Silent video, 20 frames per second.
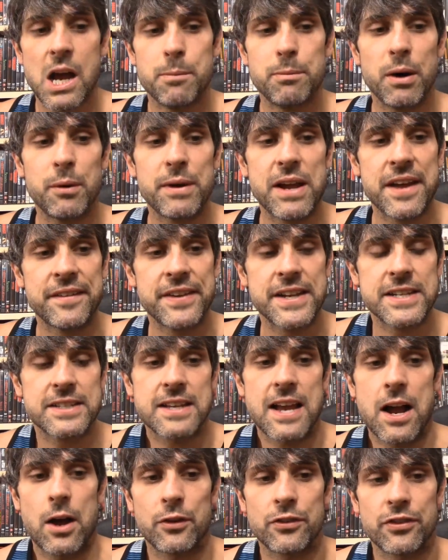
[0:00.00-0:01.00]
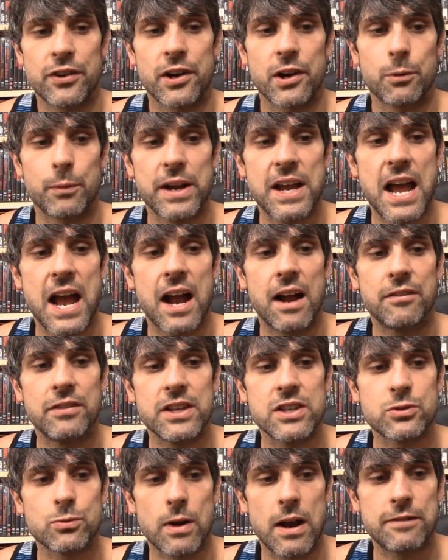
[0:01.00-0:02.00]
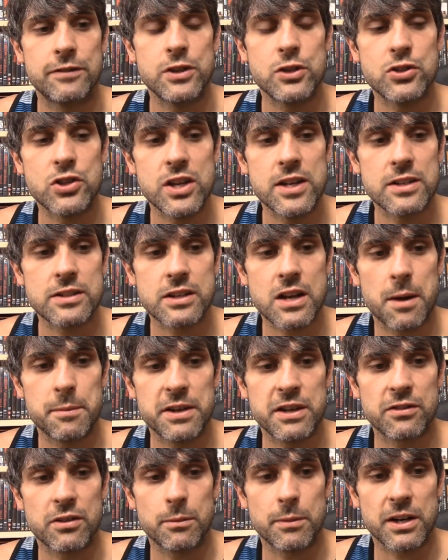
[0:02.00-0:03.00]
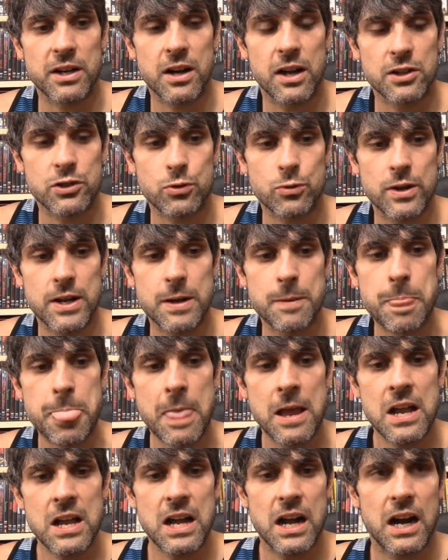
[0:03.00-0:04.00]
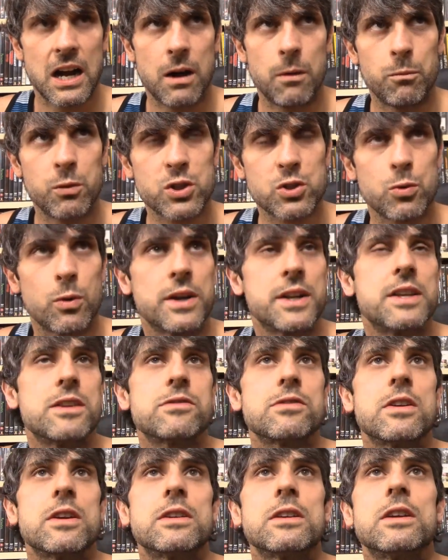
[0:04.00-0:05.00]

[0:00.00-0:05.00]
But we have his house here. We have these refugees coming from a country. Um, which one is it?